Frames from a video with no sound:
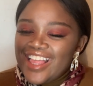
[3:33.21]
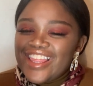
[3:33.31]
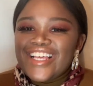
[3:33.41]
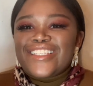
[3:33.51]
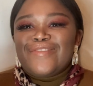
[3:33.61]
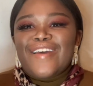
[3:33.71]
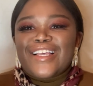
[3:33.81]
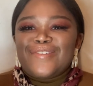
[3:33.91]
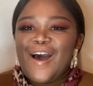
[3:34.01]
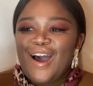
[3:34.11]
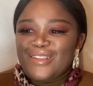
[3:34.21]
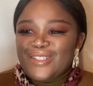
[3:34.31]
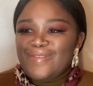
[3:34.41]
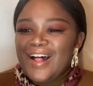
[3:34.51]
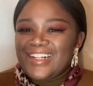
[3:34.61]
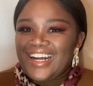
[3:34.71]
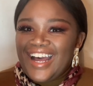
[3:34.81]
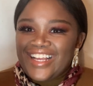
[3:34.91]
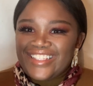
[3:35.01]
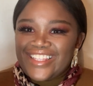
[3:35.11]
This makes my heart smile,
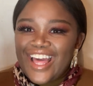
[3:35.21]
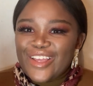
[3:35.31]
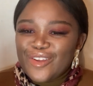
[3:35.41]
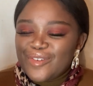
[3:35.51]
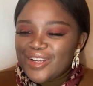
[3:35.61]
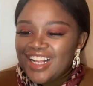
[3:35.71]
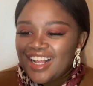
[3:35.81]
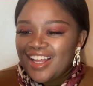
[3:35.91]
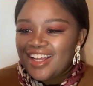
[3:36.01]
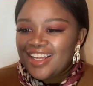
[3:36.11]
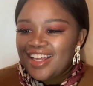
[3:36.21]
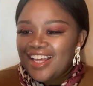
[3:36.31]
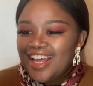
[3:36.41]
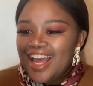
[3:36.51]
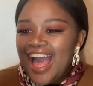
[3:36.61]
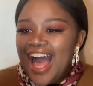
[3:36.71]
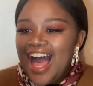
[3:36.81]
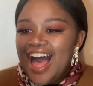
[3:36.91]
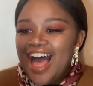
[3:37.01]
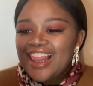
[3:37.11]
guys. Thank you, Wunke.
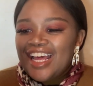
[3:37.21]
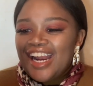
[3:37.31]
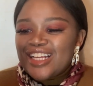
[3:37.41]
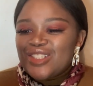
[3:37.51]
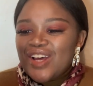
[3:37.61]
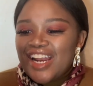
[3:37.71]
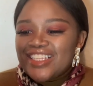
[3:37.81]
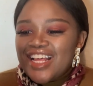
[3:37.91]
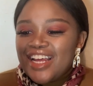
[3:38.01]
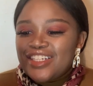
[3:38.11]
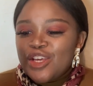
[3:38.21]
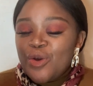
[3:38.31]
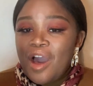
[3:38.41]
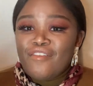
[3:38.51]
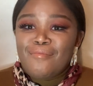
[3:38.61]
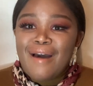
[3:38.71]
And the next one is that you have